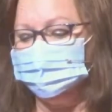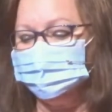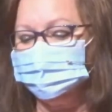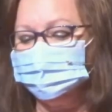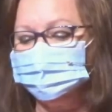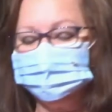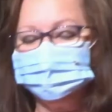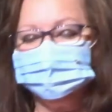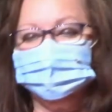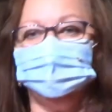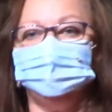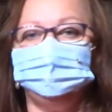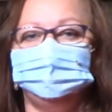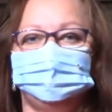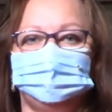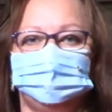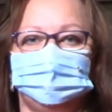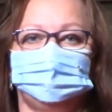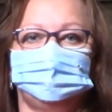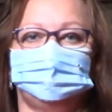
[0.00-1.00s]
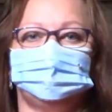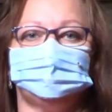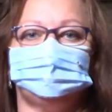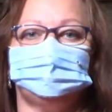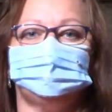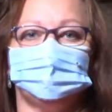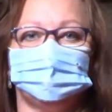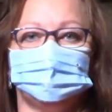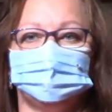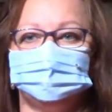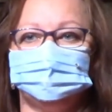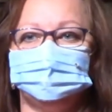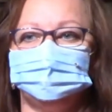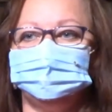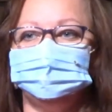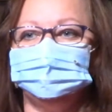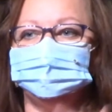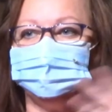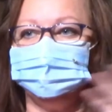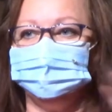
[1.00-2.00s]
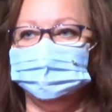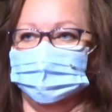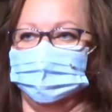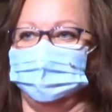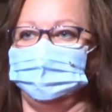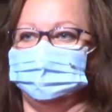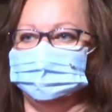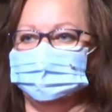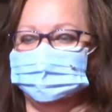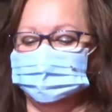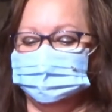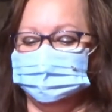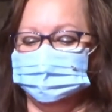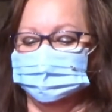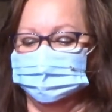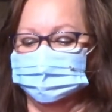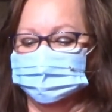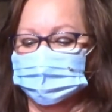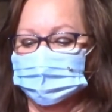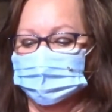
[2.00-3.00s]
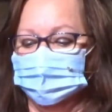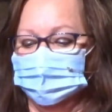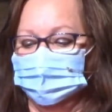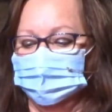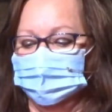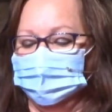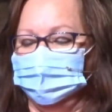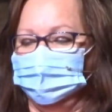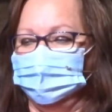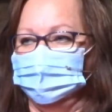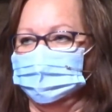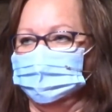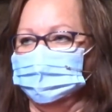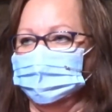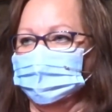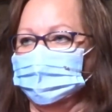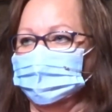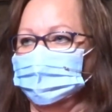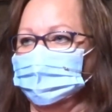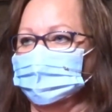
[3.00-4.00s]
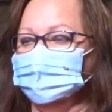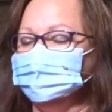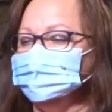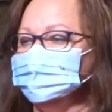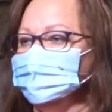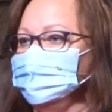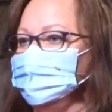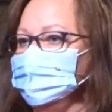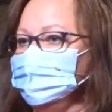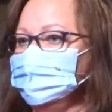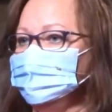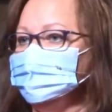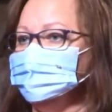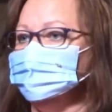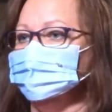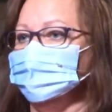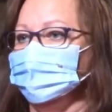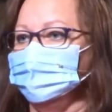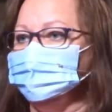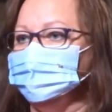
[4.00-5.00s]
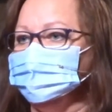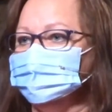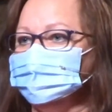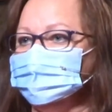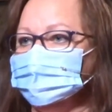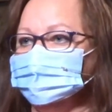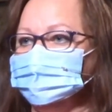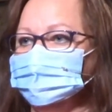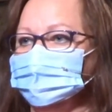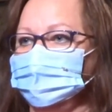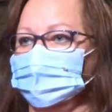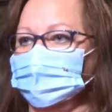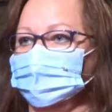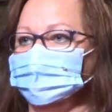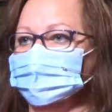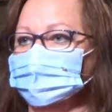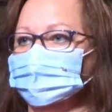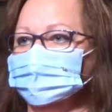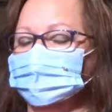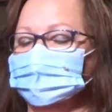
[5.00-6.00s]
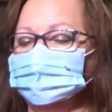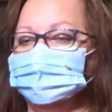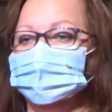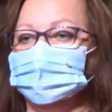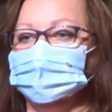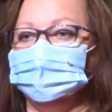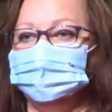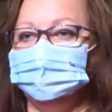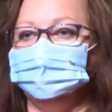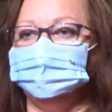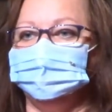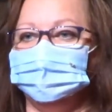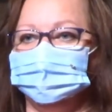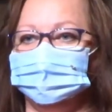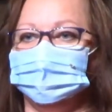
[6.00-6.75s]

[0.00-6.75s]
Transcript: the stuff that the church does. And as we begin to wrap this up today, I want to remind you of